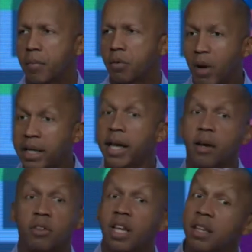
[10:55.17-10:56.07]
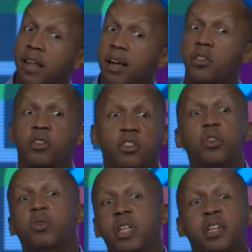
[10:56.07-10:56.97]
Right now, 10,000
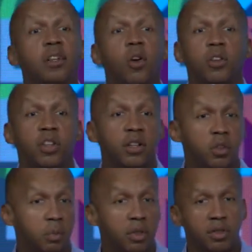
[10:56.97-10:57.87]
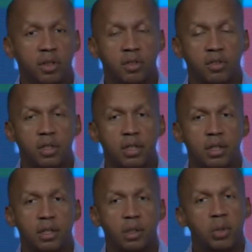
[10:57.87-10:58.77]
children in adult jails or prisons.
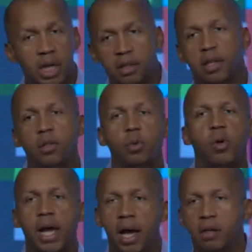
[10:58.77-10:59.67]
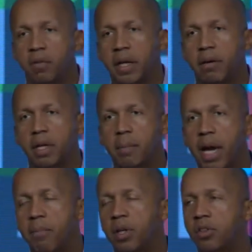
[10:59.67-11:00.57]
We got that little boy out of there, and I'm
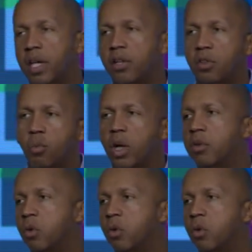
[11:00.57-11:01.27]
happy to say some wonderful